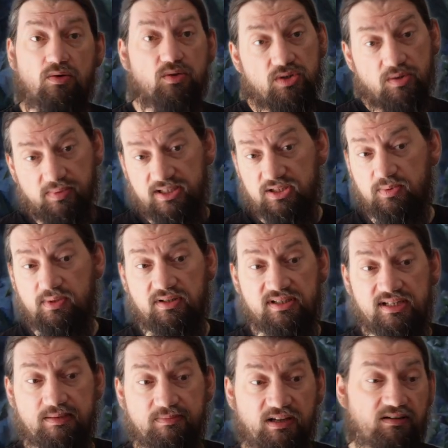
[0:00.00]
Also plays well on
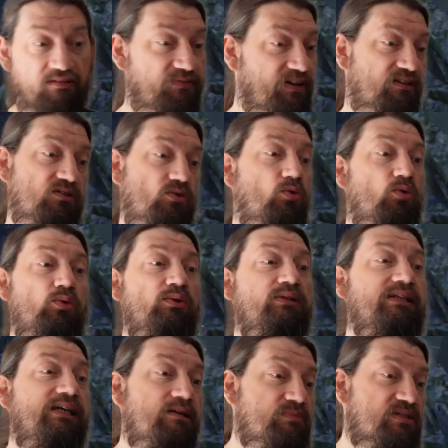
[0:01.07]
Steam Deck. In fact, all
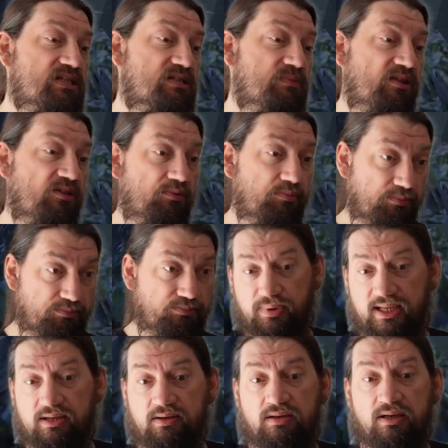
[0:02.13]
the games this month
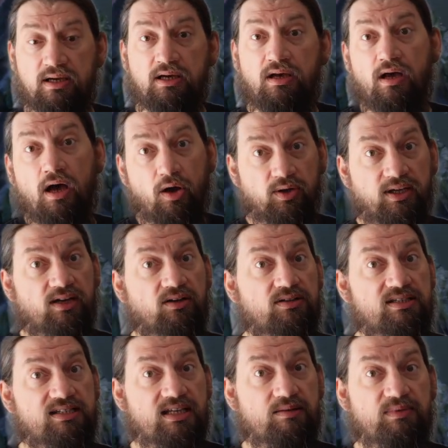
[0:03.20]
play okay
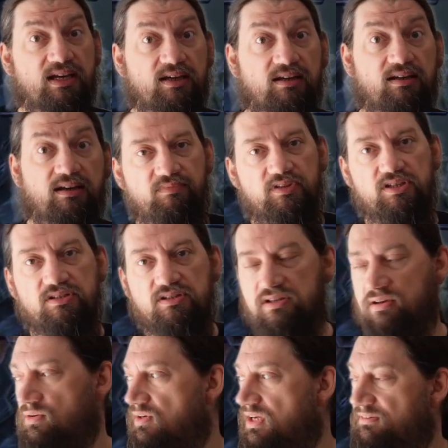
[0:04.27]
on the Steam Deck.
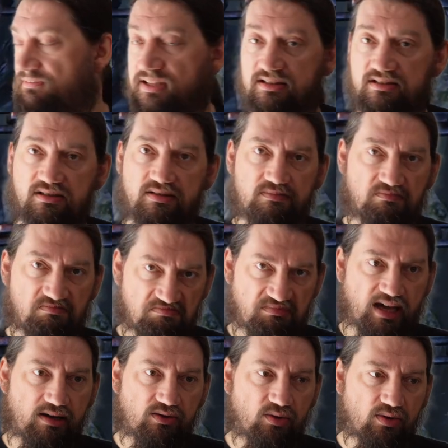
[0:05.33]
So if that's
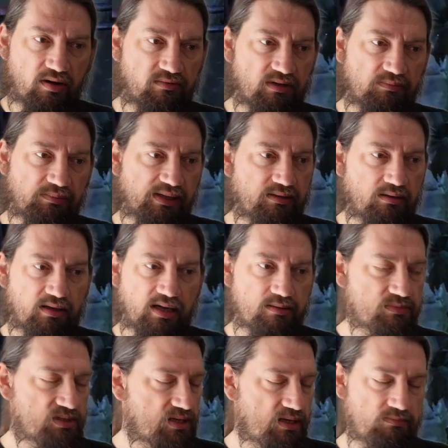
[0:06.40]
how you're currently playing your
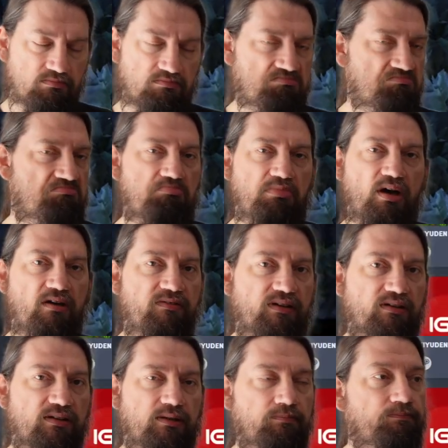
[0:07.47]
games, then
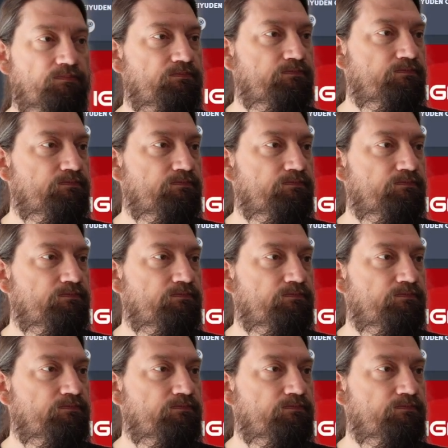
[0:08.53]
perfect.